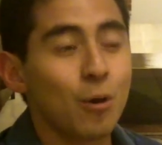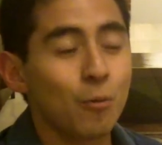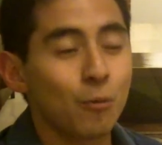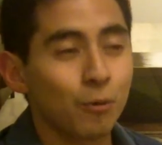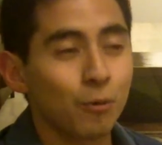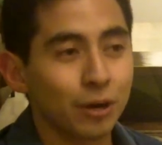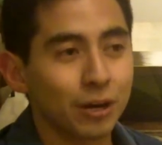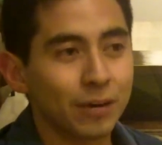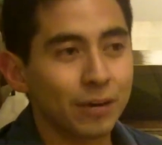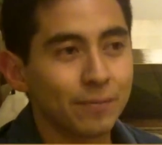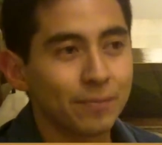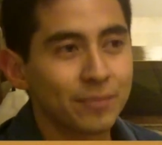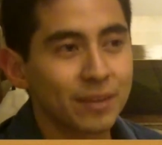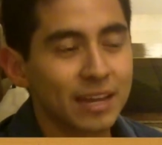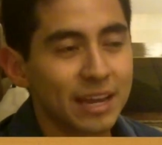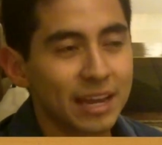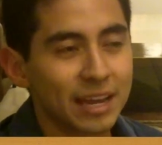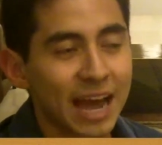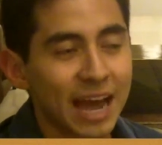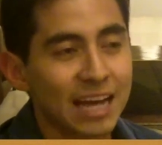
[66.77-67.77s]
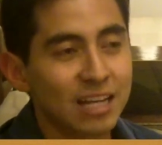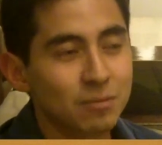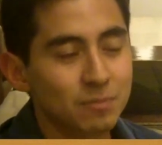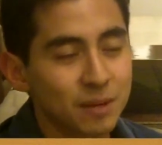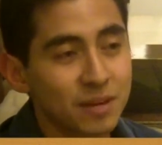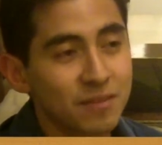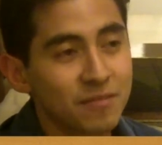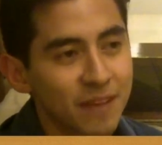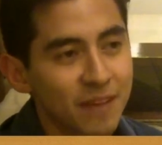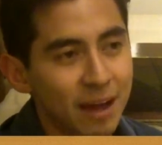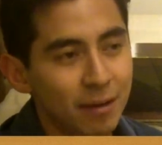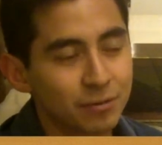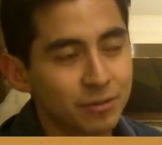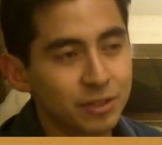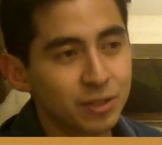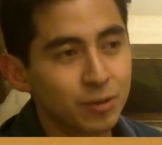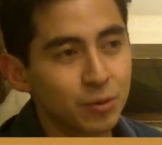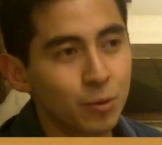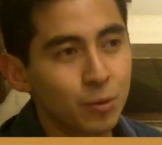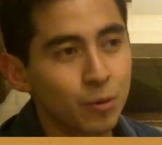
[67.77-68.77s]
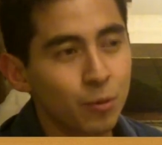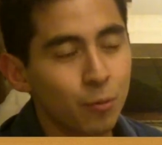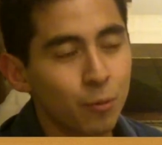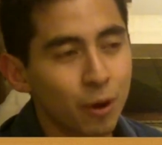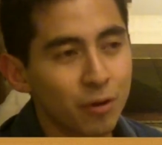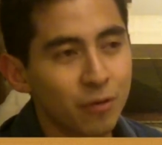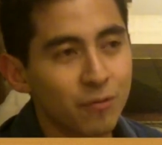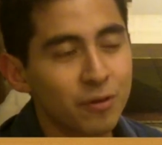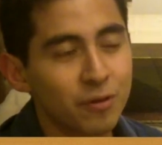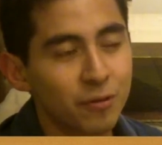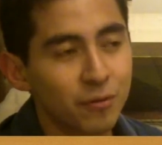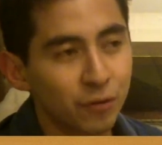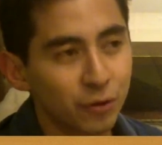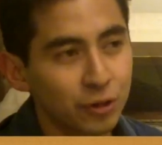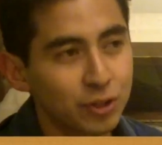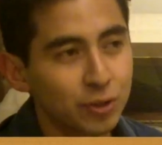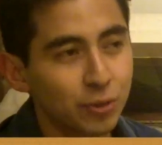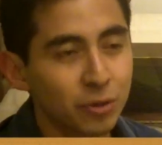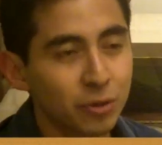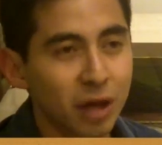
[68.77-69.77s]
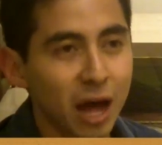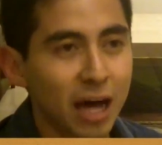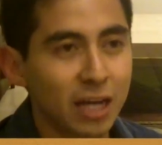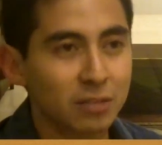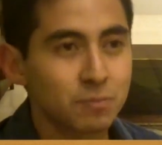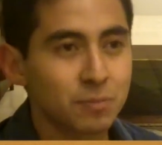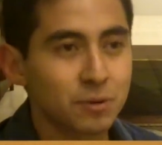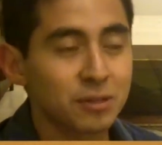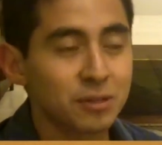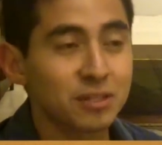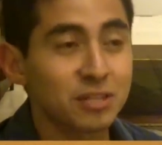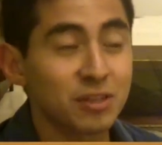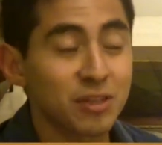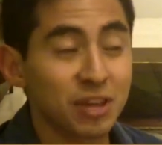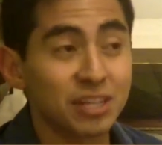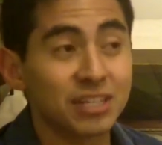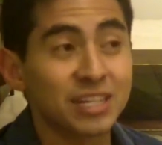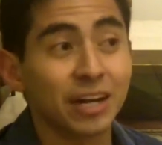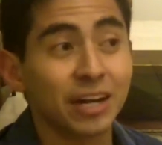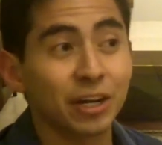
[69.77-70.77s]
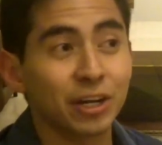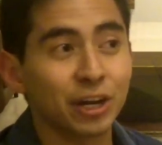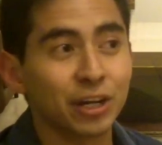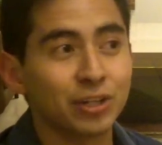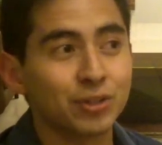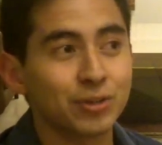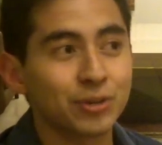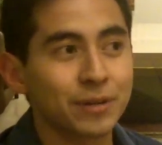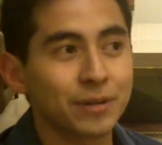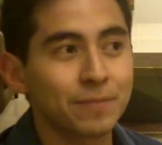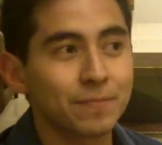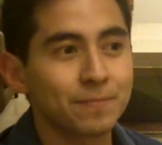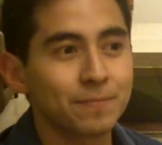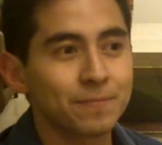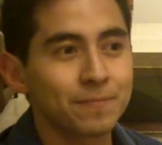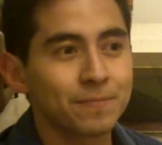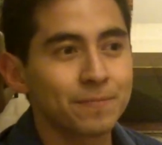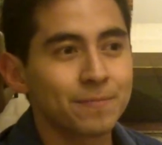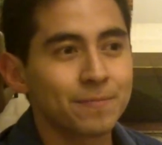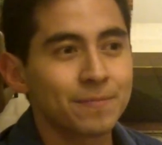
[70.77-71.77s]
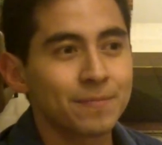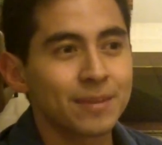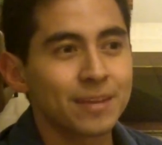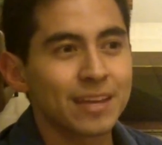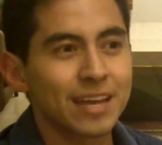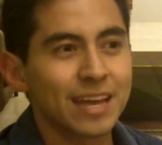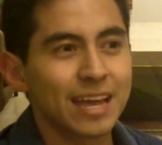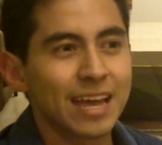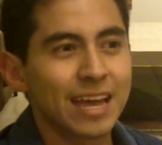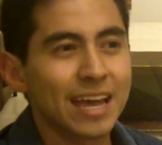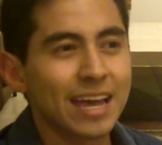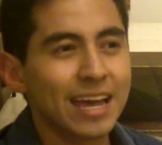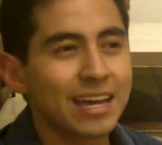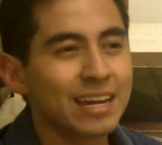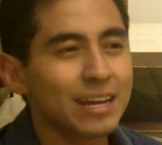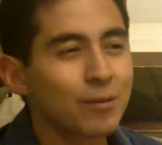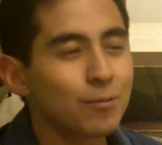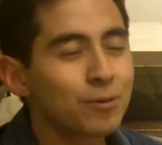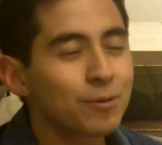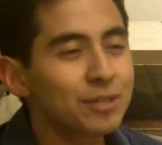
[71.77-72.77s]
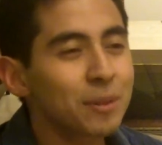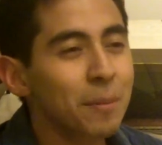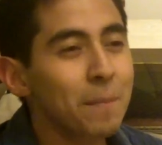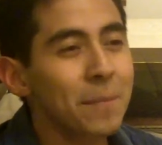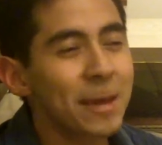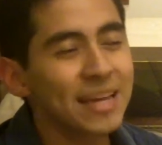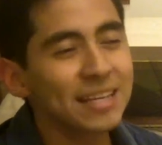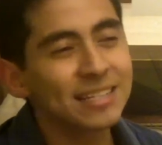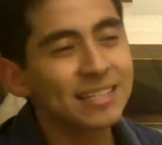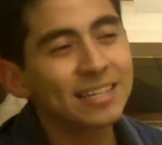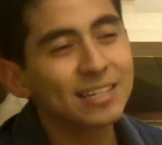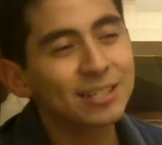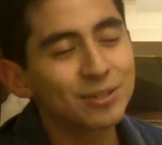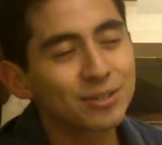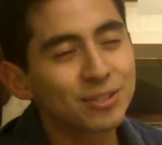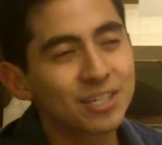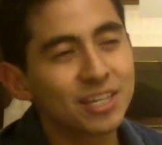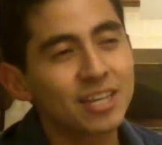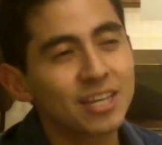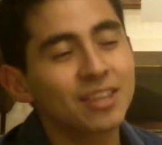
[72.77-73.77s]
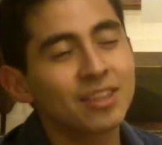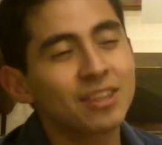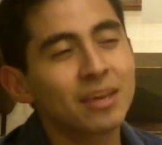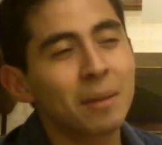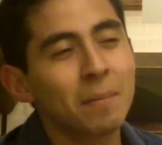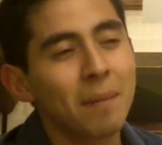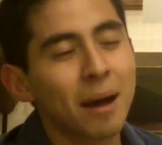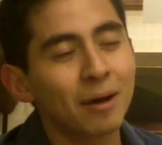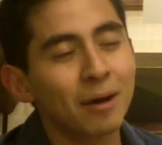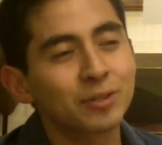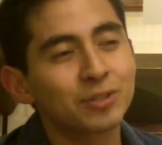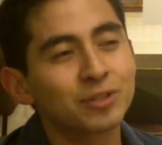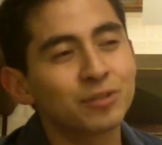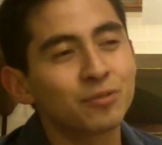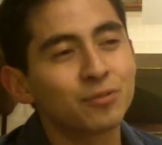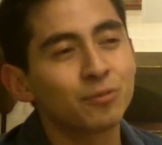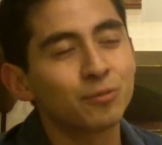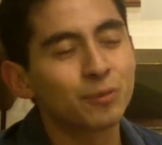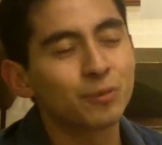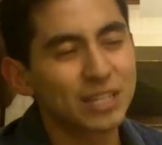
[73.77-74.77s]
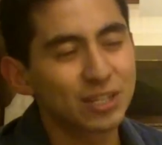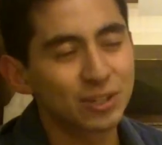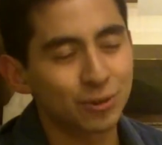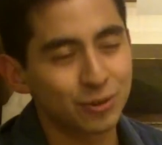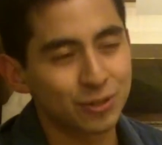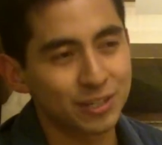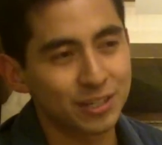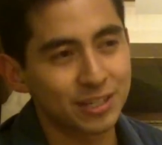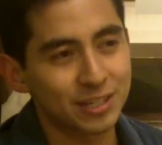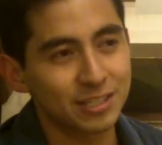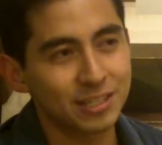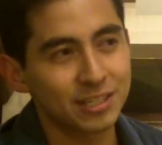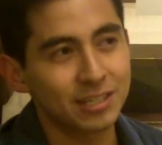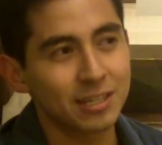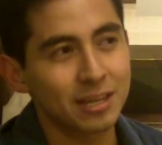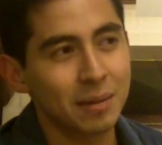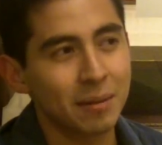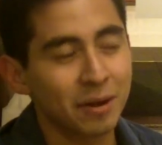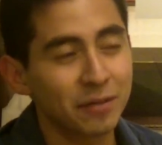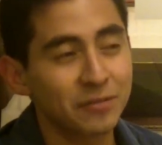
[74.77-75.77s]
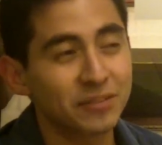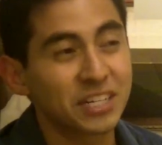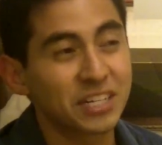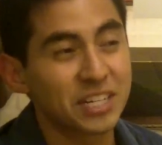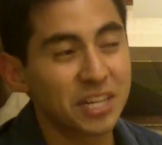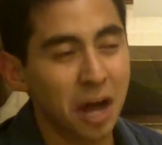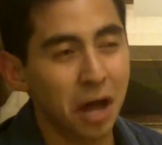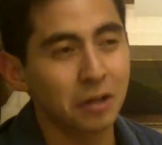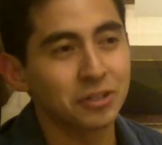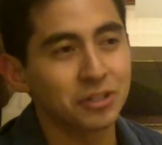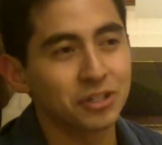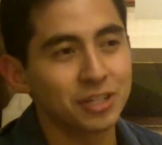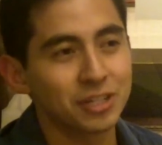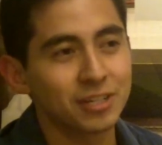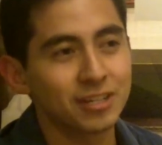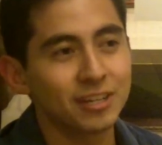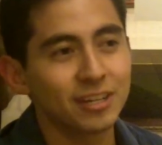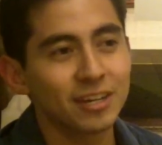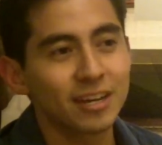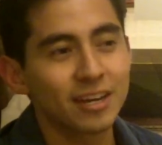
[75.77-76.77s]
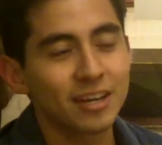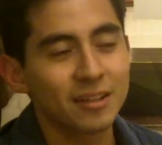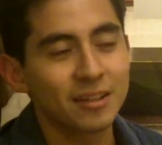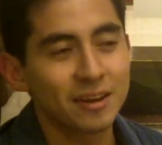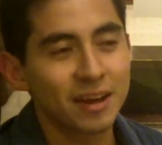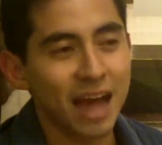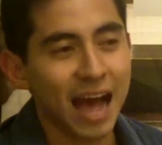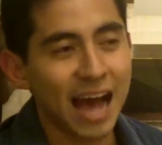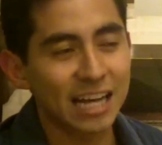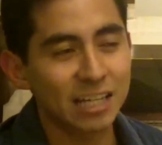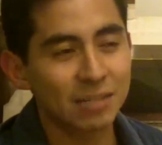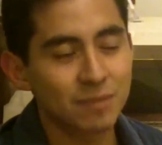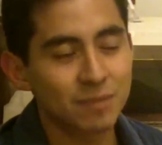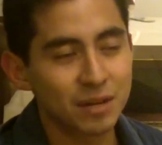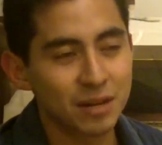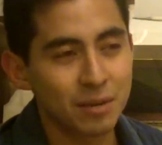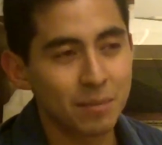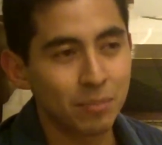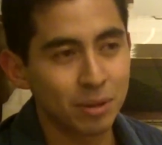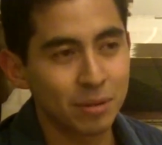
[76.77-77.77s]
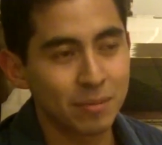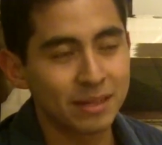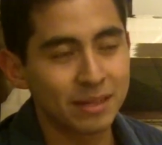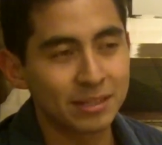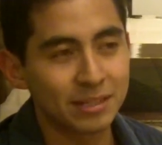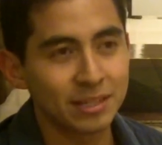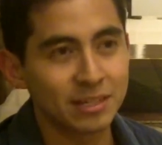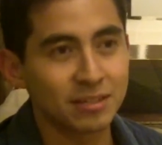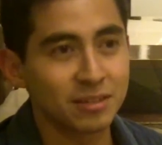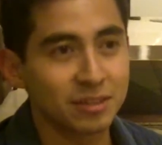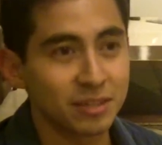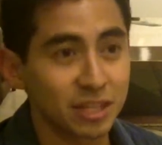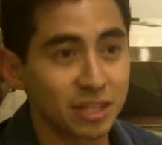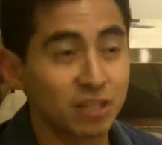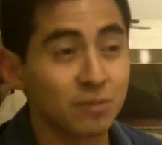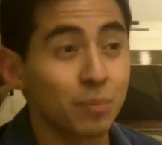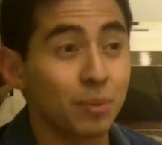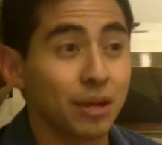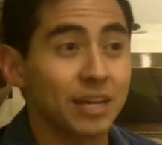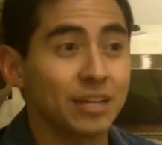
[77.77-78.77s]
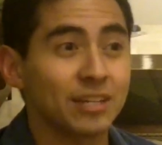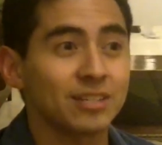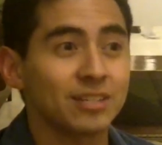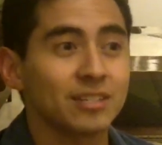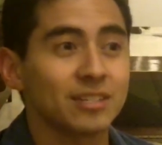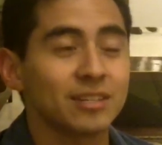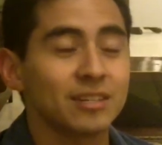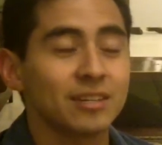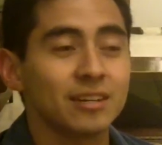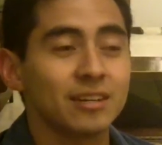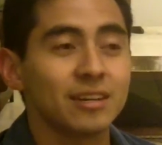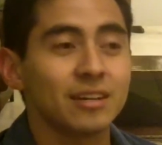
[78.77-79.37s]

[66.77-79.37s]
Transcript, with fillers: where it has been founded, one of the first rural hospitals in the entire country. And it was amazing to see the amount of resources beyond technology that has been implemented in this place.